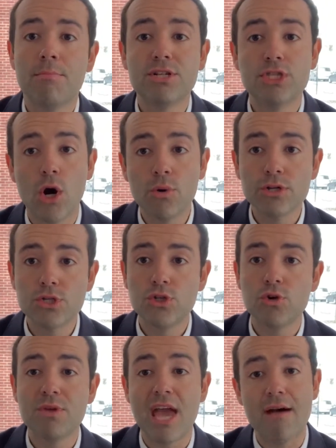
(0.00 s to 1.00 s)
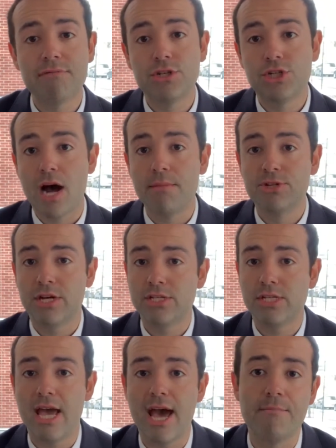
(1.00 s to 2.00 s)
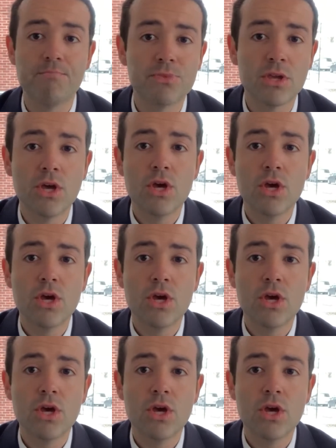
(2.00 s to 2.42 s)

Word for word: but don't assume you have the job just yet.